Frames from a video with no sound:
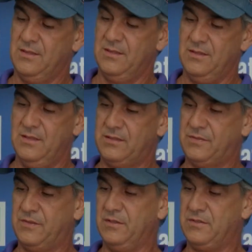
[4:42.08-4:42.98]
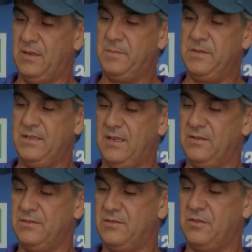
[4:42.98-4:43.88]
This floats up and
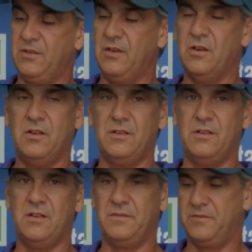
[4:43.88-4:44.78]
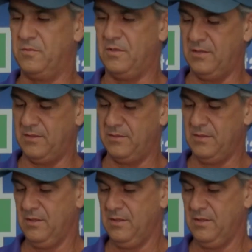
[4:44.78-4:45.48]
down, turning on and off the water.